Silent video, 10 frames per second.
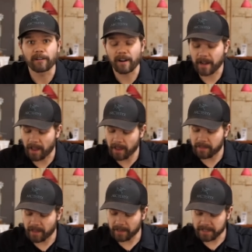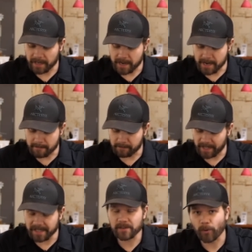All right, hey, thanks. Um,
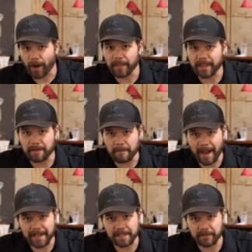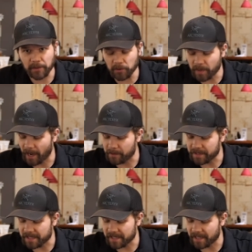this is quite the massive crew we got
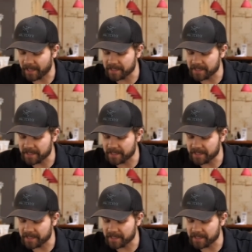with this kit.